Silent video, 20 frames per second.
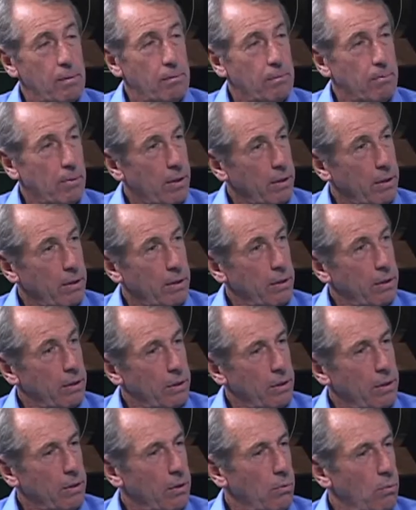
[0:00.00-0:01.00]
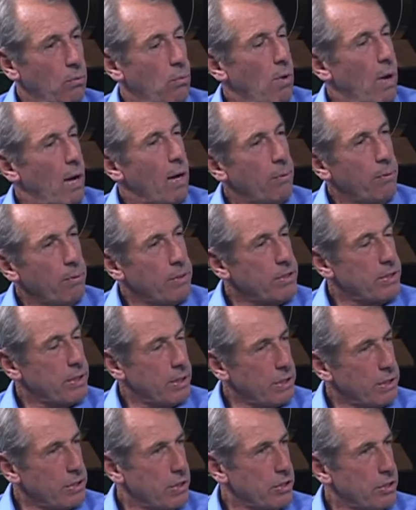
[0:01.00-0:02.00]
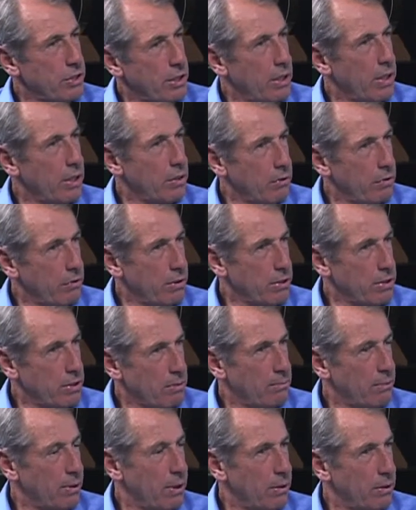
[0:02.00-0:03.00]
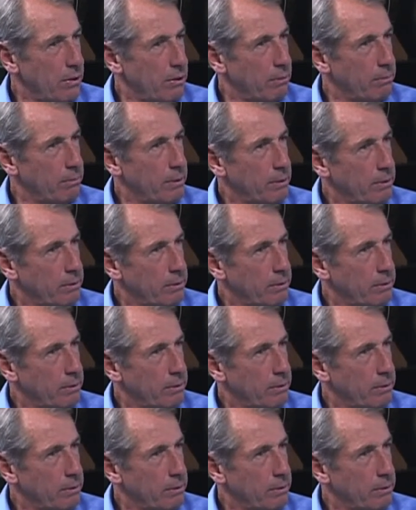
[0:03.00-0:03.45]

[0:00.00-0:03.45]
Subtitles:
Mark, why are we seeing such an increase in melanoma?